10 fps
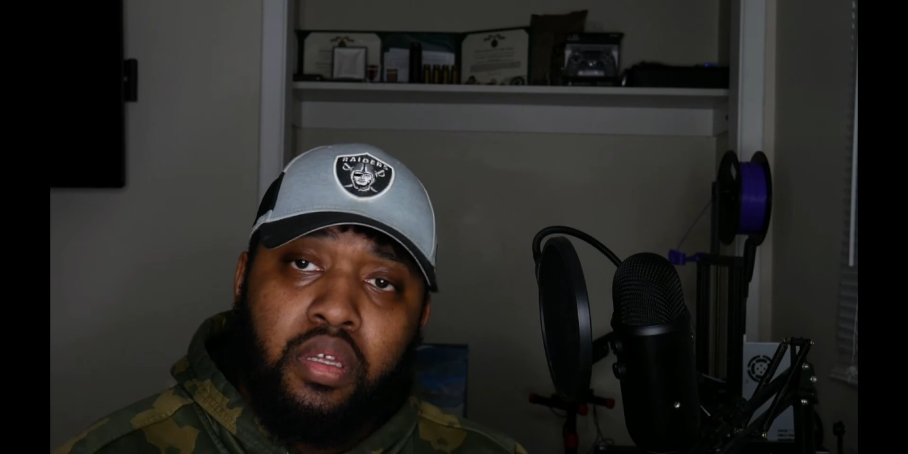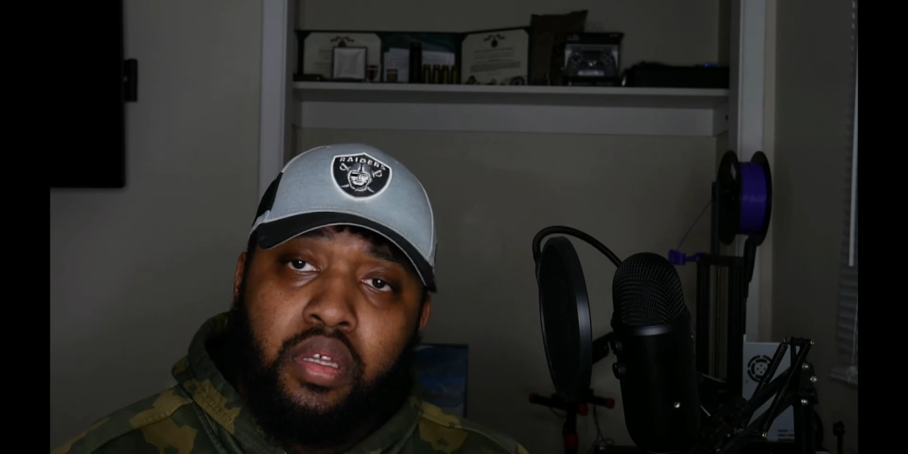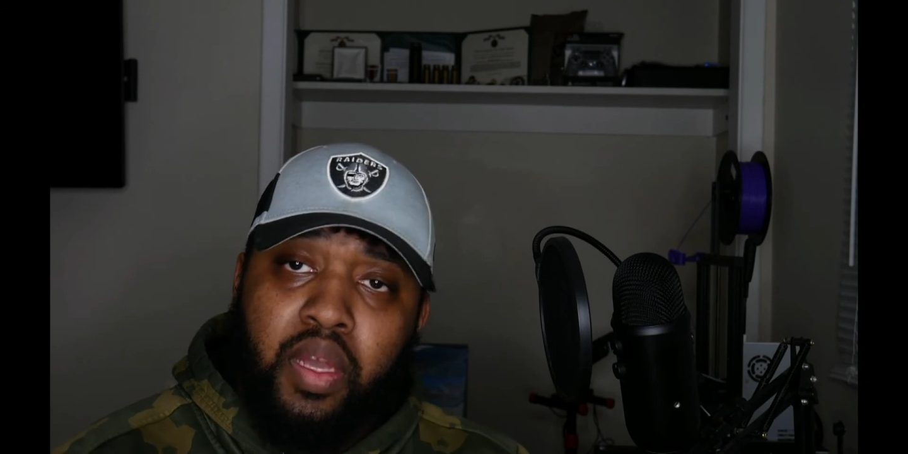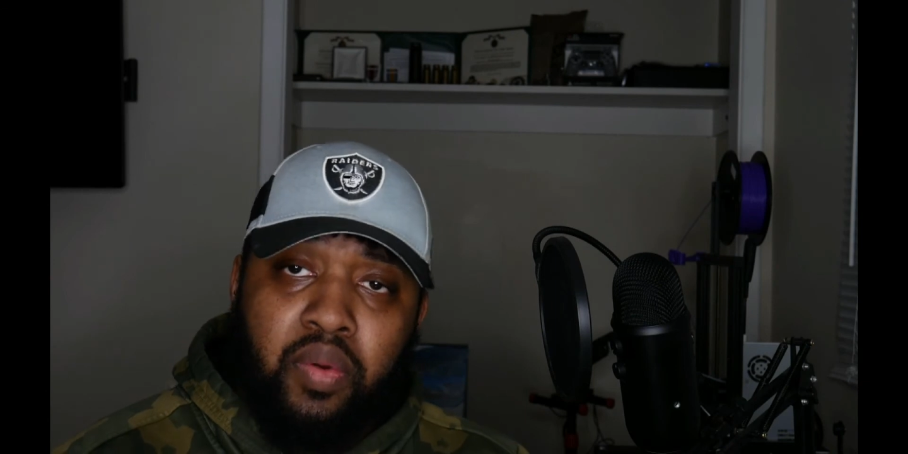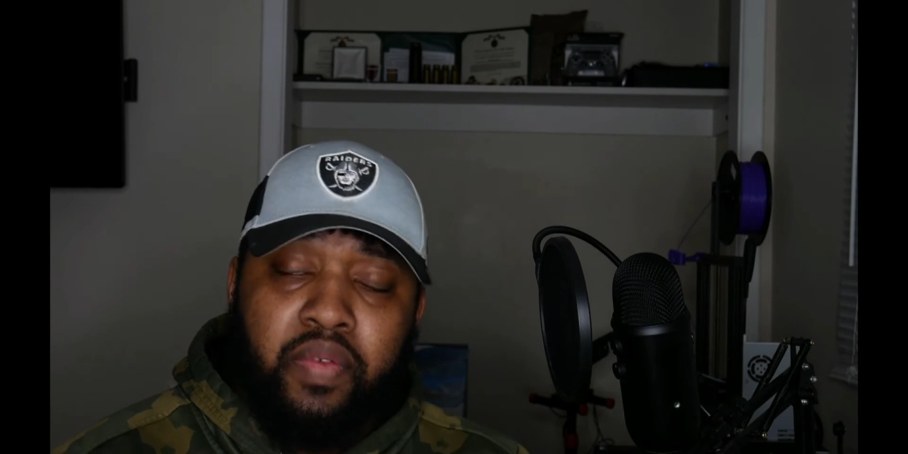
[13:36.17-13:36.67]

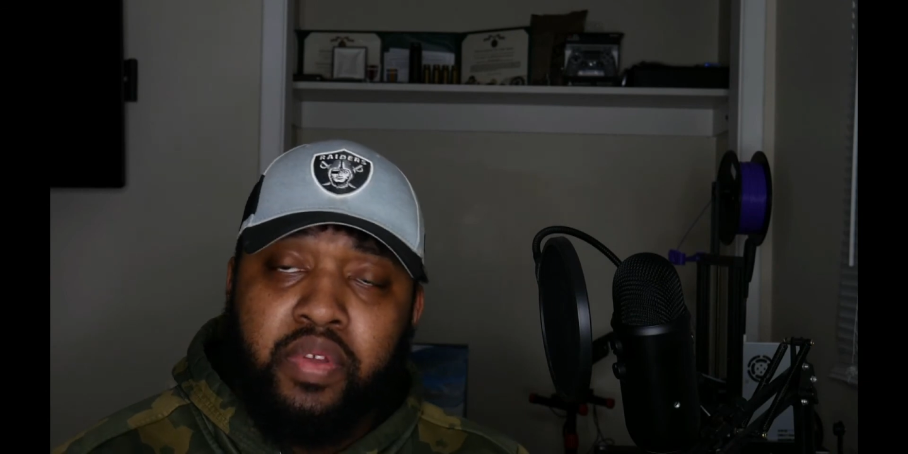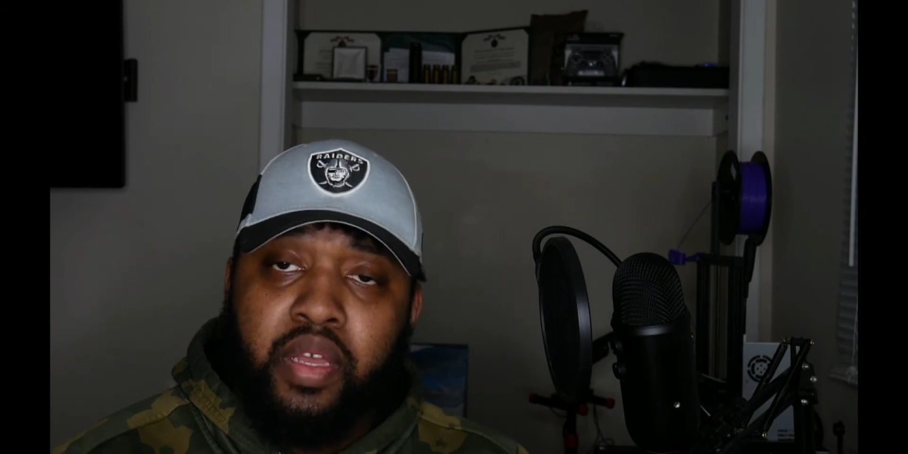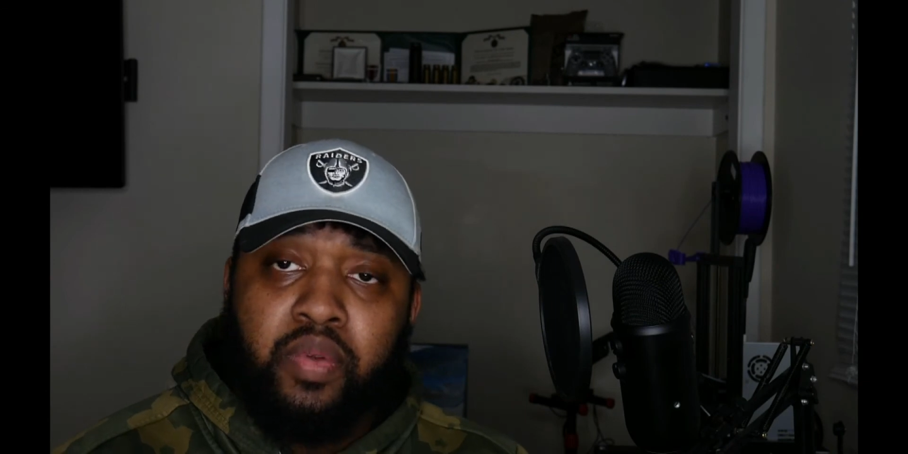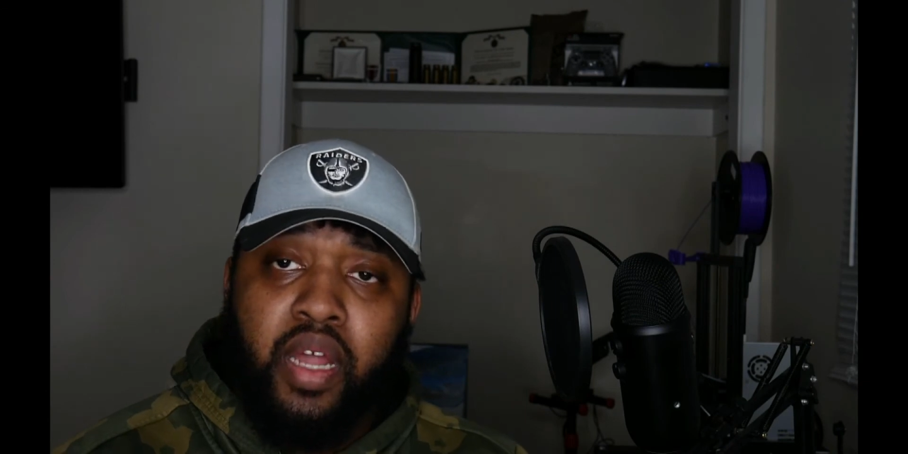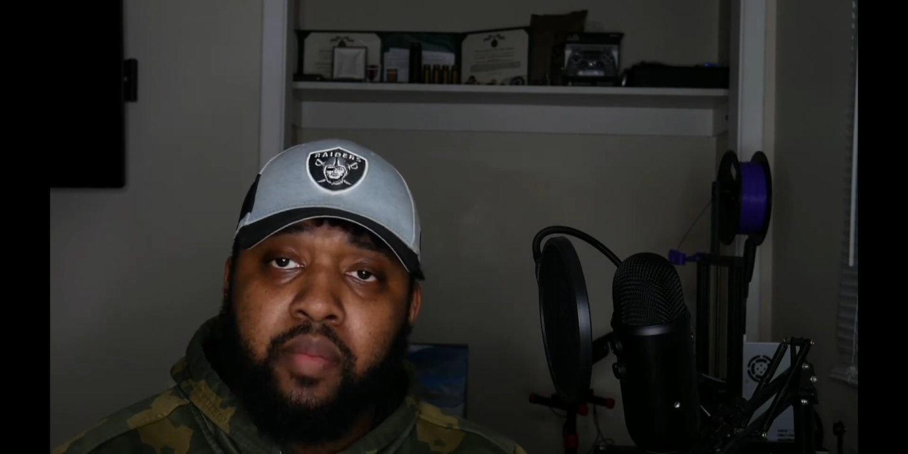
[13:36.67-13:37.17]
However, they
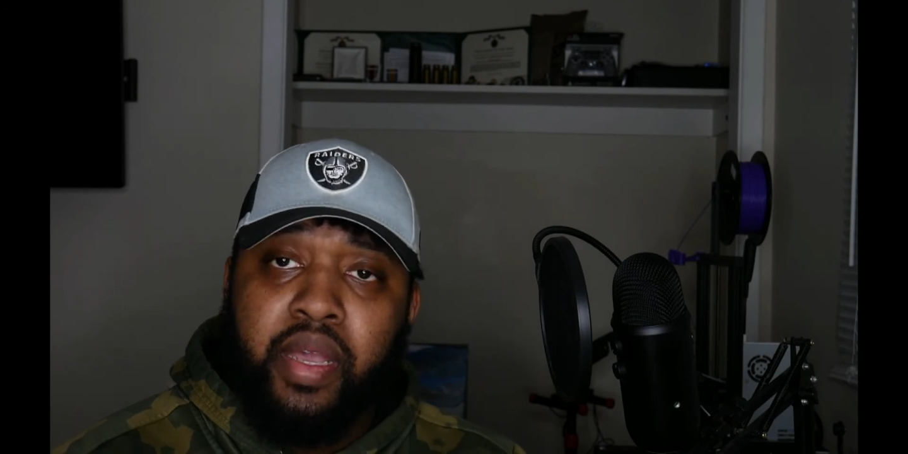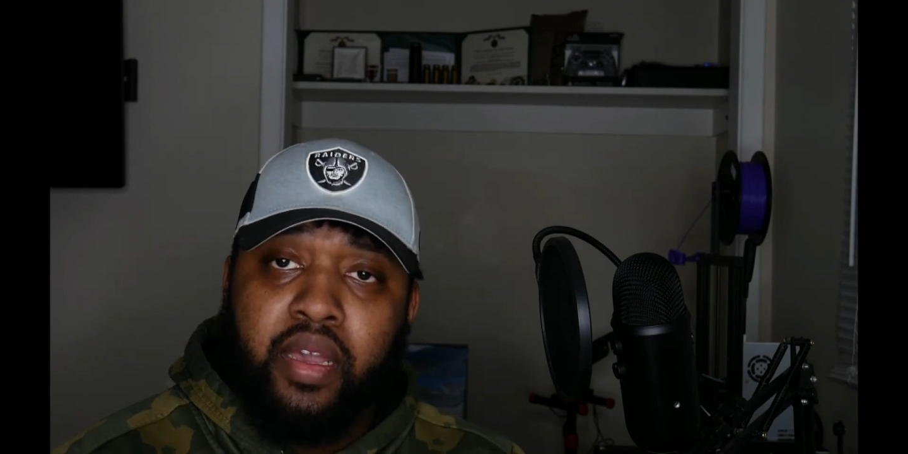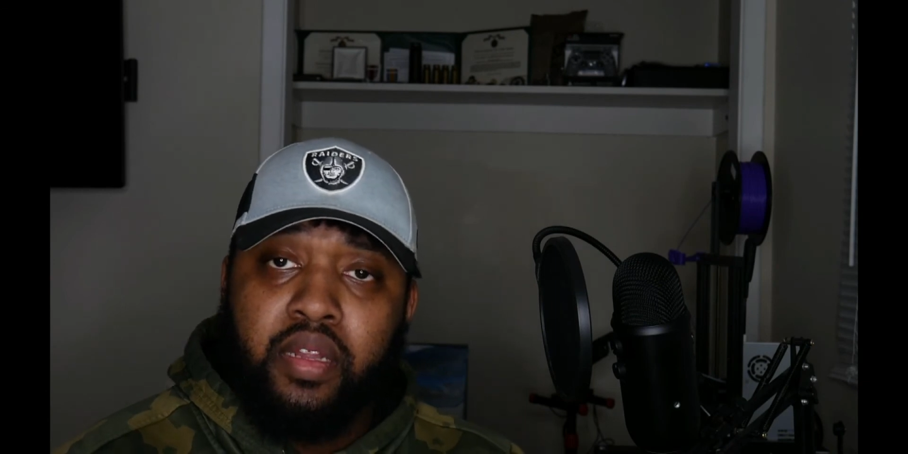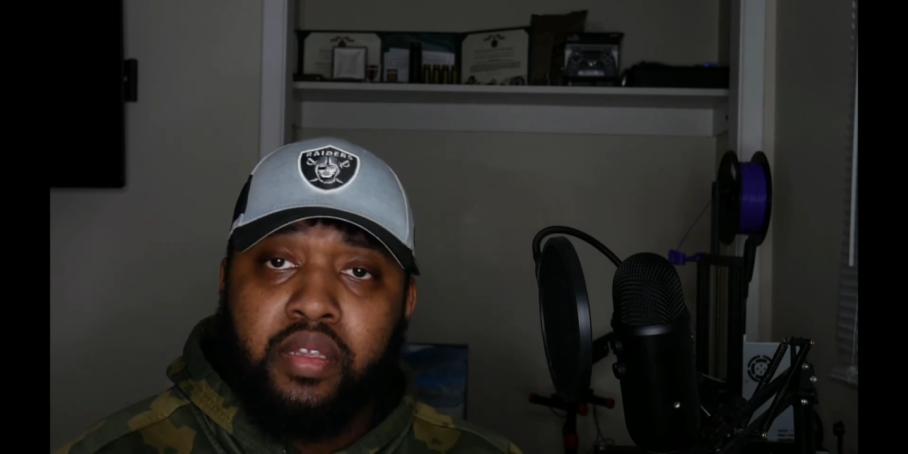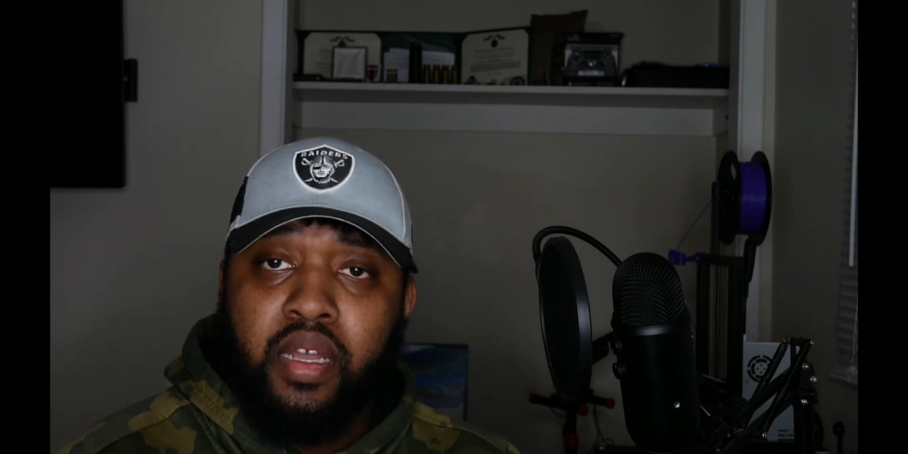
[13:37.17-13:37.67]
would not make
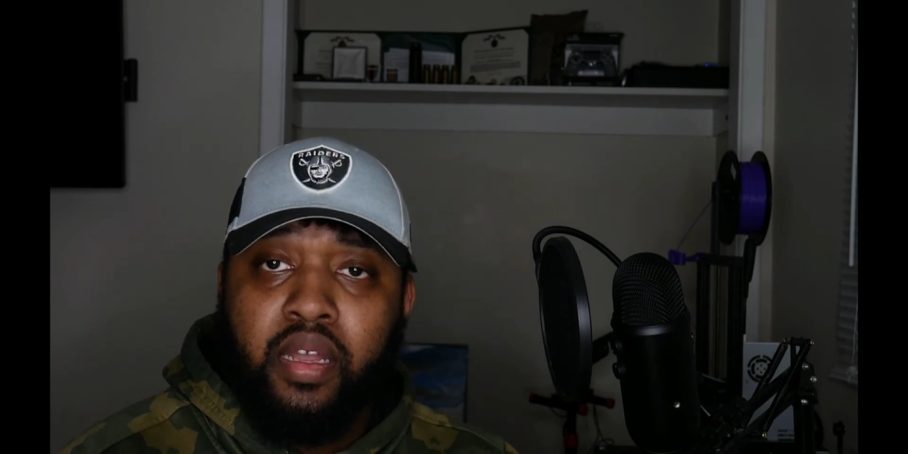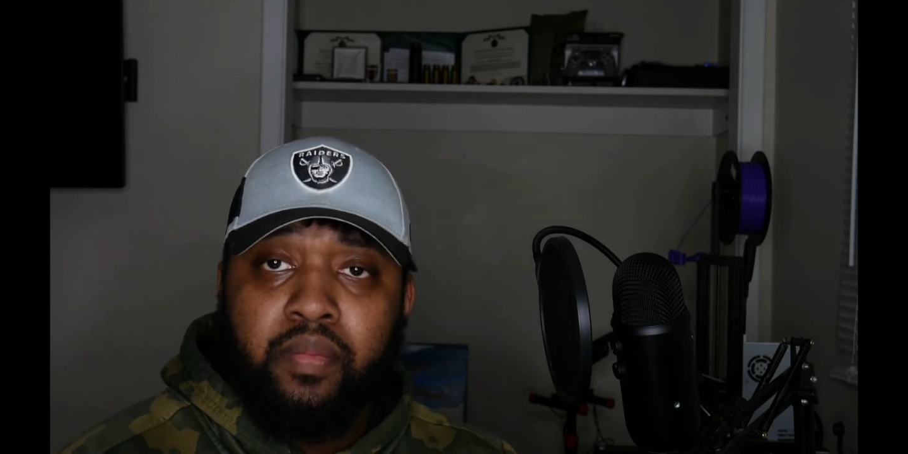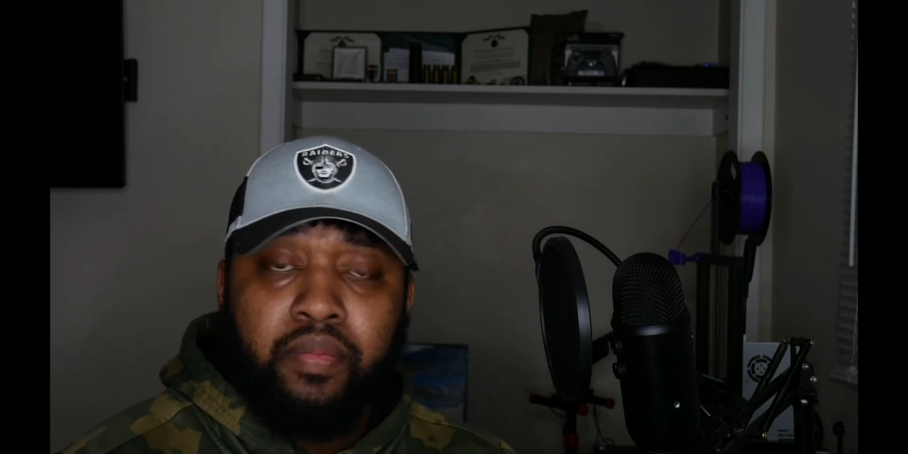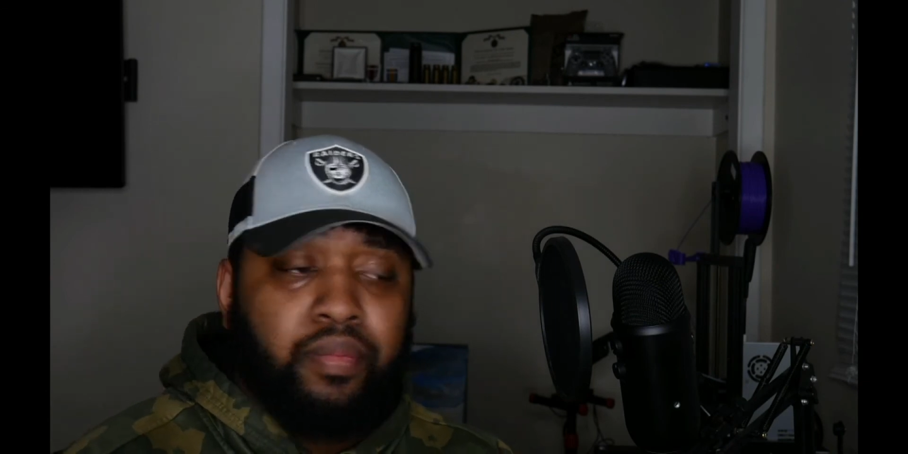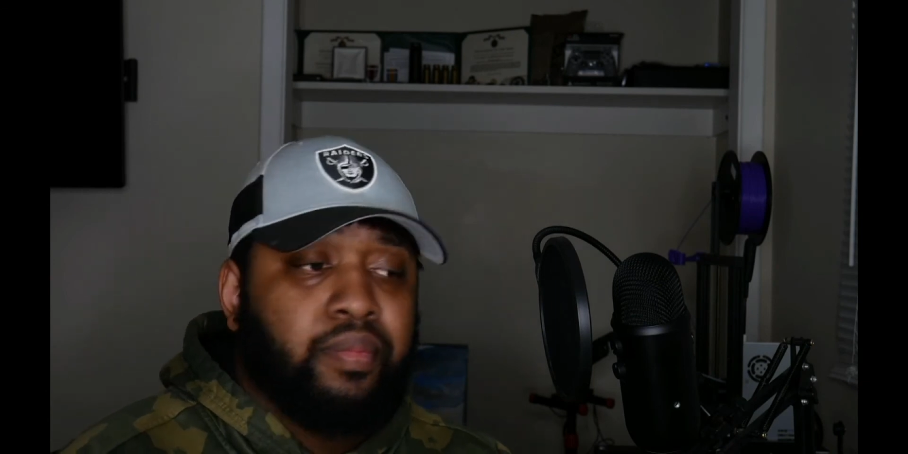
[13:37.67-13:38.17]
it in time.